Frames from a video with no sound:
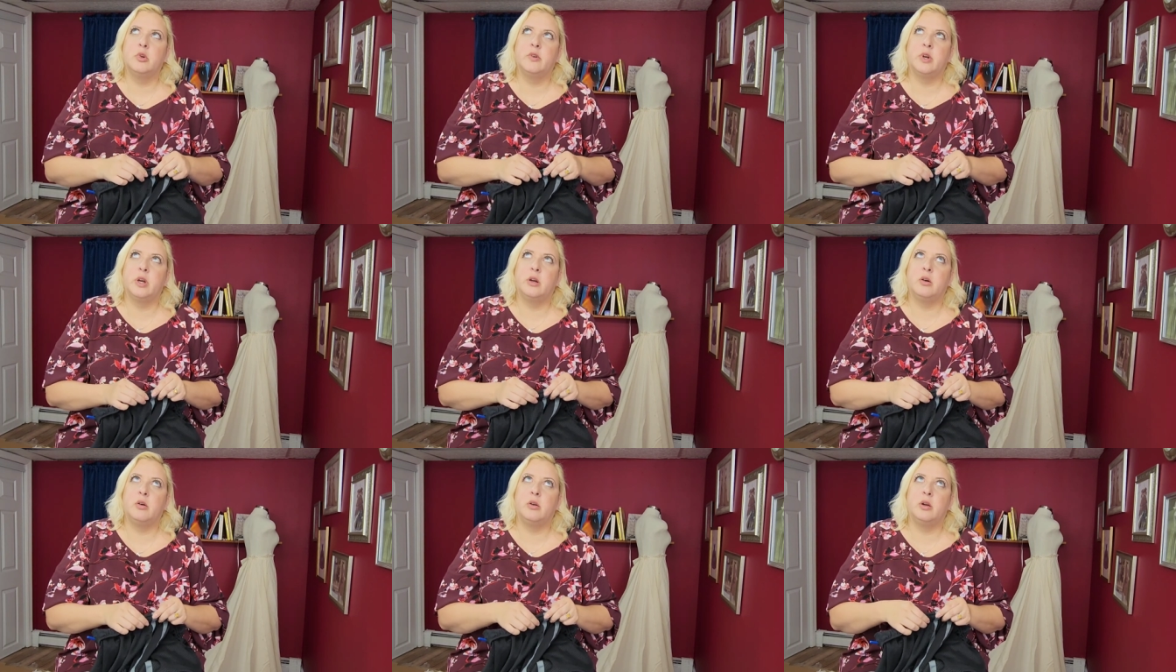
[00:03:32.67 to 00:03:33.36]
I got
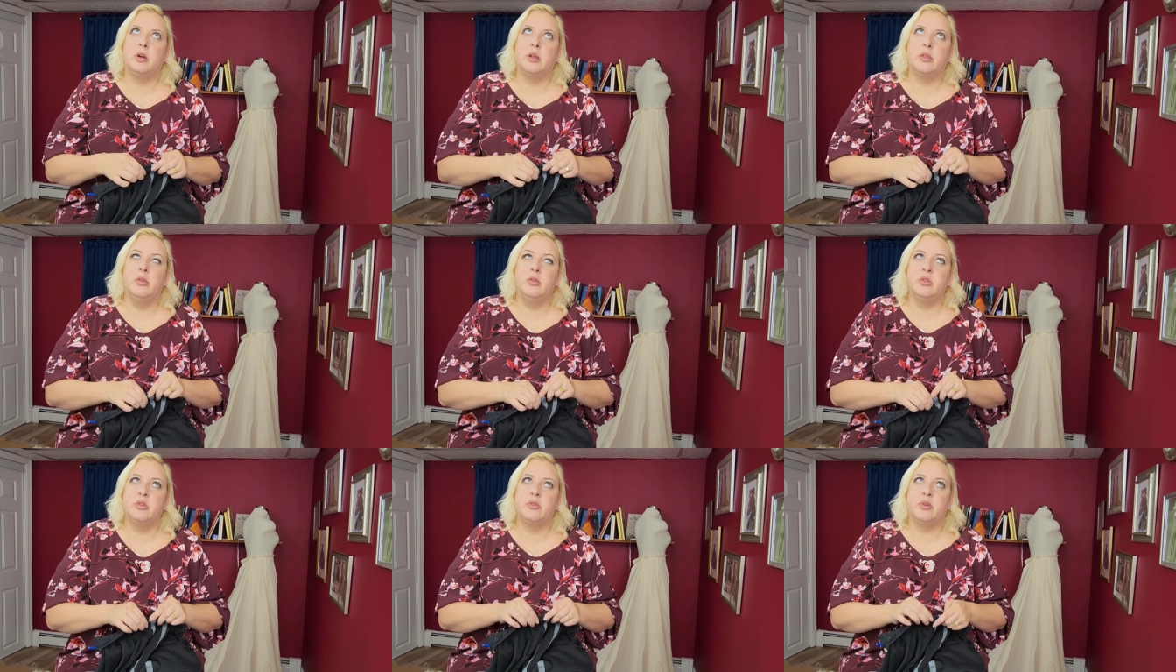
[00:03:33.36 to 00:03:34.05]
caught on a
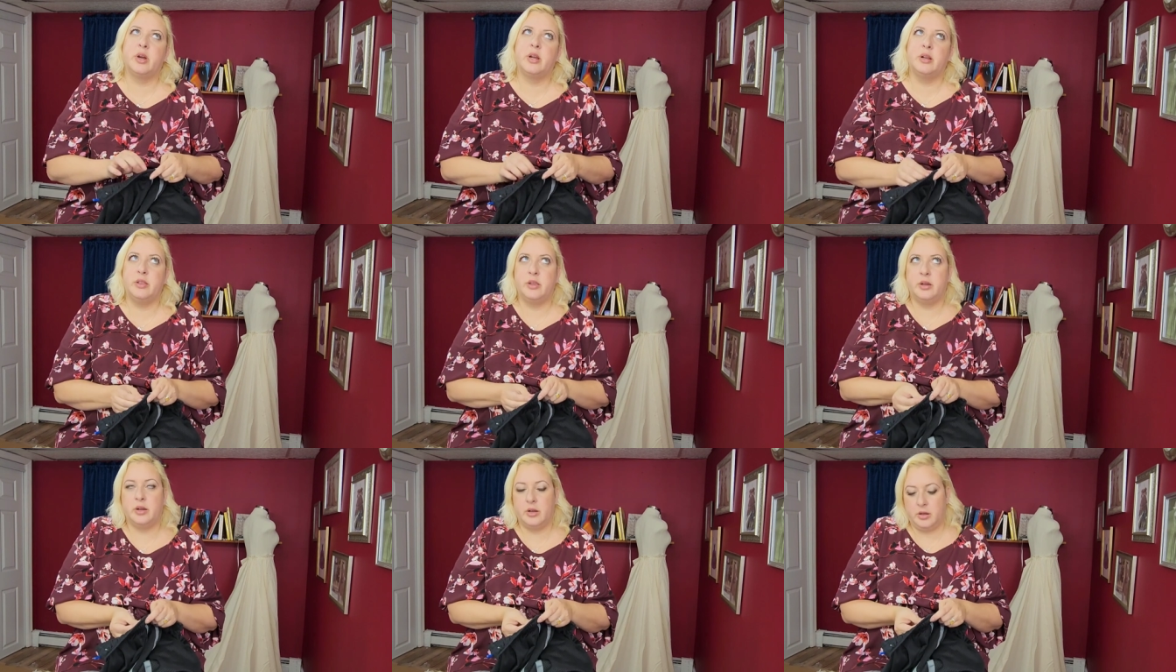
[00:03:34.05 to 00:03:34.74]
loose thread in
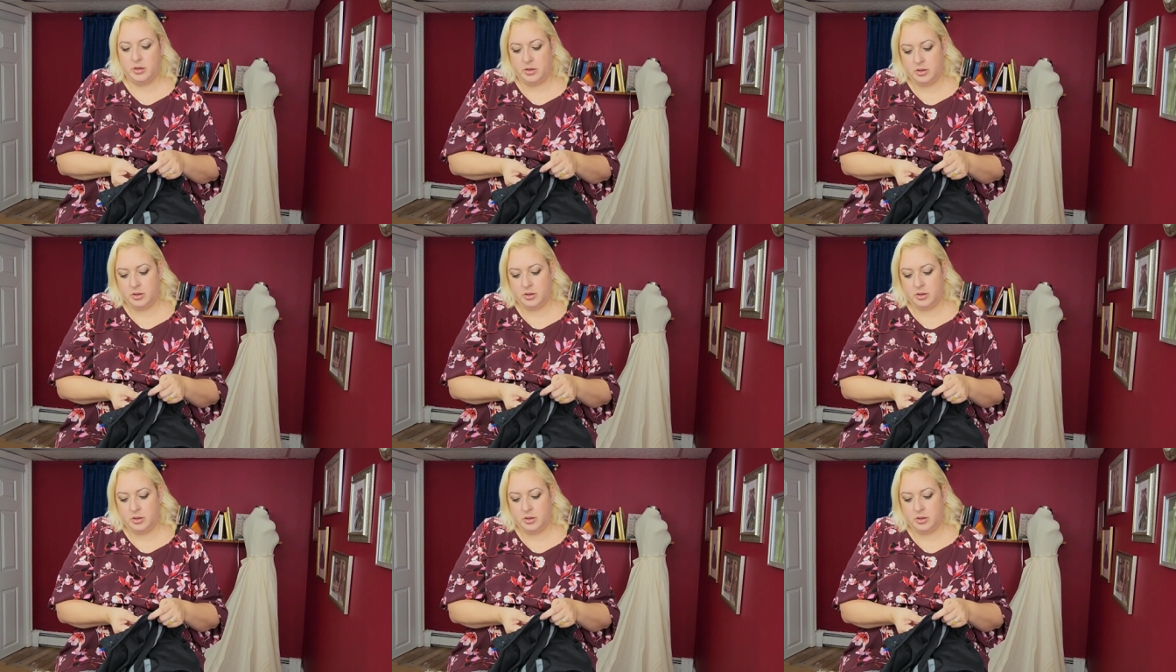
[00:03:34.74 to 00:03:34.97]
there.